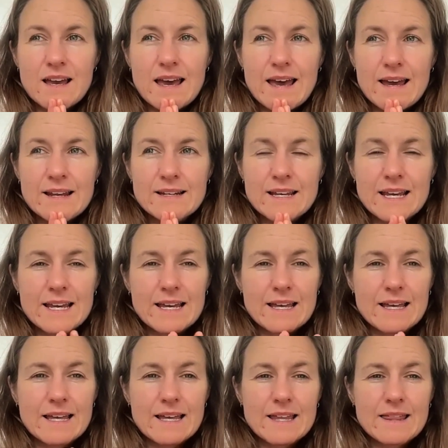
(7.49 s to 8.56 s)
and
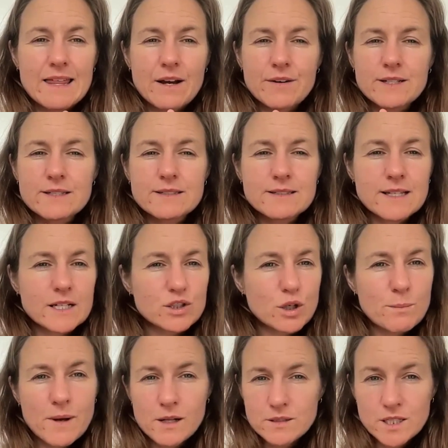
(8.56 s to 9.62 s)
there is such
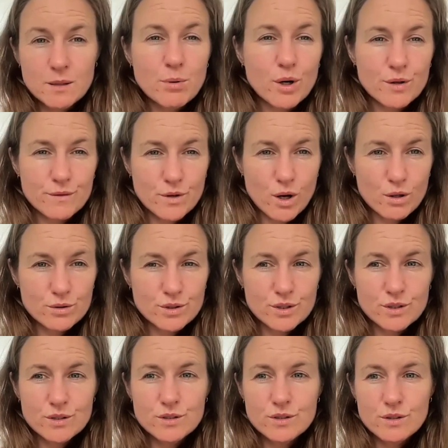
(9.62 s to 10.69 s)
a melting pot of
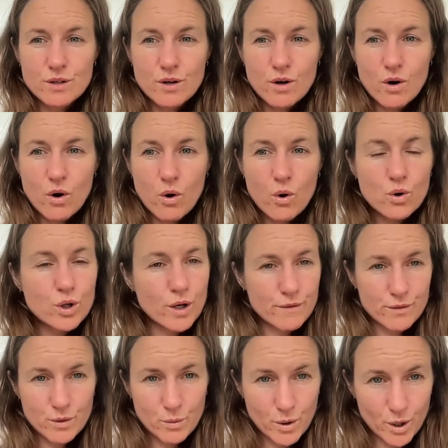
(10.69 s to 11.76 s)
cultures all
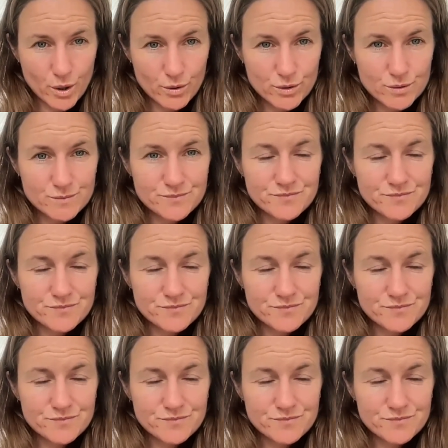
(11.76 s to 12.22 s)
over the world.